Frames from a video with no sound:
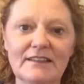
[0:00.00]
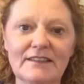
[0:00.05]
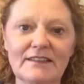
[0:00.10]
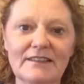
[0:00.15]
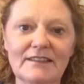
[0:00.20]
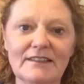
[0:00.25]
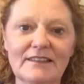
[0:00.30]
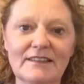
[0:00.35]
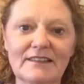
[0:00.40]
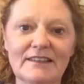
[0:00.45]

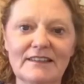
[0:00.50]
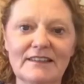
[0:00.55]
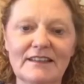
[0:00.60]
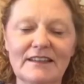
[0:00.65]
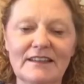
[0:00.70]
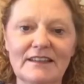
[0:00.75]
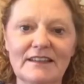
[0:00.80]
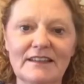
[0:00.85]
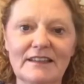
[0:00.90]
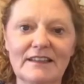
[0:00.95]

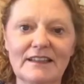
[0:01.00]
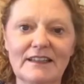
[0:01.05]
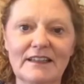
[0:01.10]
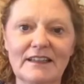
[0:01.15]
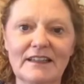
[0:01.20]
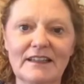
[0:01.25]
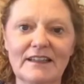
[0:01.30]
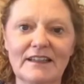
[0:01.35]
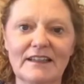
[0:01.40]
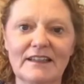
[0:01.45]

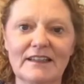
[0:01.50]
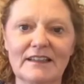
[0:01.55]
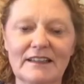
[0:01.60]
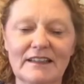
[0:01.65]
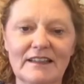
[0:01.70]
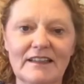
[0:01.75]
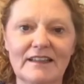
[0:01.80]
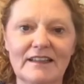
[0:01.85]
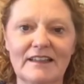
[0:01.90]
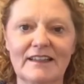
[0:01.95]

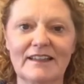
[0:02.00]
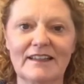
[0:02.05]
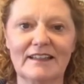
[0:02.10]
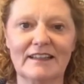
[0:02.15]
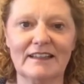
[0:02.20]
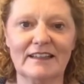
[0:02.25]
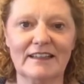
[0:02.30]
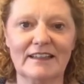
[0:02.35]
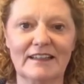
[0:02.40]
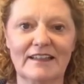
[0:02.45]

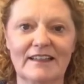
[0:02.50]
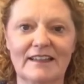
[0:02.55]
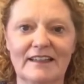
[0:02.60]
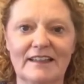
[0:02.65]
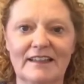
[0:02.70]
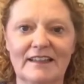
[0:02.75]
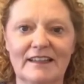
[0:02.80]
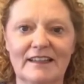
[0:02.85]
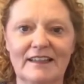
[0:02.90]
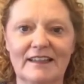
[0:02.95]

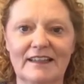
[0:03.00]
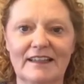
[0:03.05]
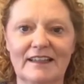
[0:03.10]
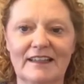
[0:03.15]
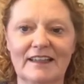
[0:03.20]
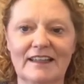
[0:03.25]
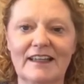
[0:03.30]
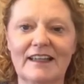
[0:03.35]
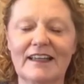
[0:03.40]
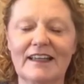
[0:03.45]

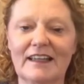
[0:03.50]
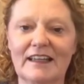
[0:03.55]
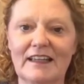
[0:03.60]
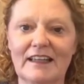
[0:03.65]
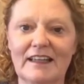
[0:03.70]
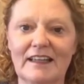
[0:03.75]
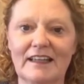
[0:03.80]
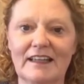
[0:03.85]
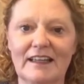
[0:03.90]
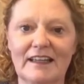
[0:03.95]

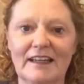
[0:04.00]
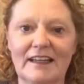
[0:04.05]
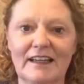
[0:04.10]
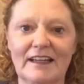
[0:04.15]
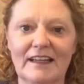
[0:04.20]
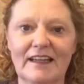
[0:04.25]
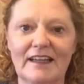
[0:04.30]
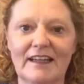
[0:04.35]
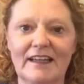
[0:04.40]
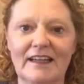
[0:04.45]

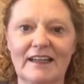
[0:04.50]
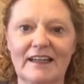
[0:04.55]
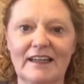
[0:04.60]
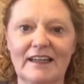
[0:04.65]
No words are spoken by the person on screen.